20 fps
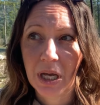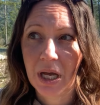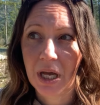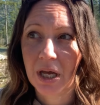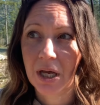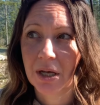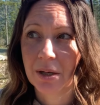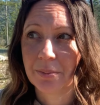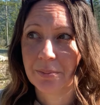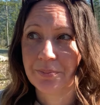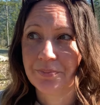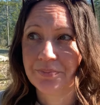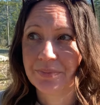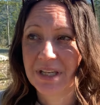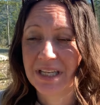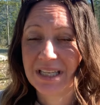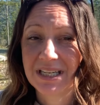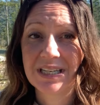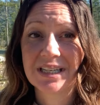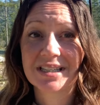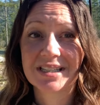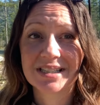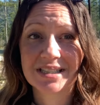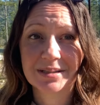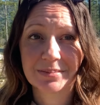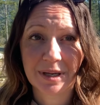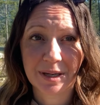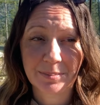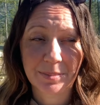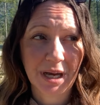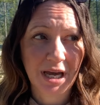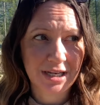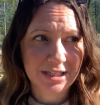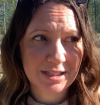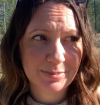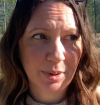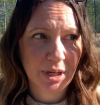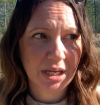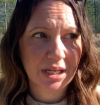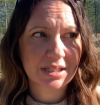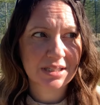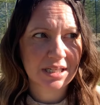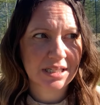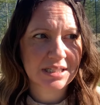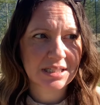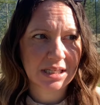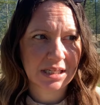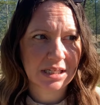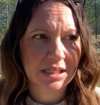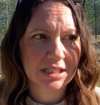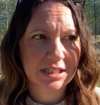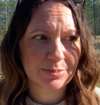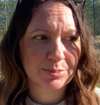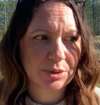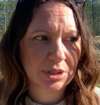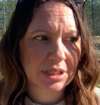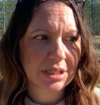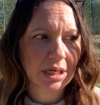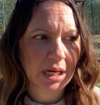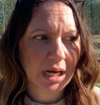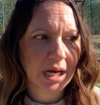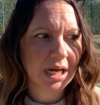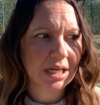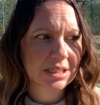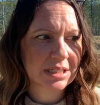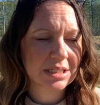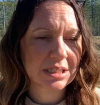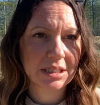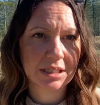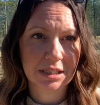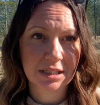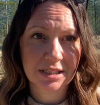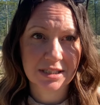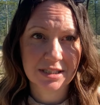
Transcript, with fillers: Um, it is like my spot, as I said, is pretty hot in the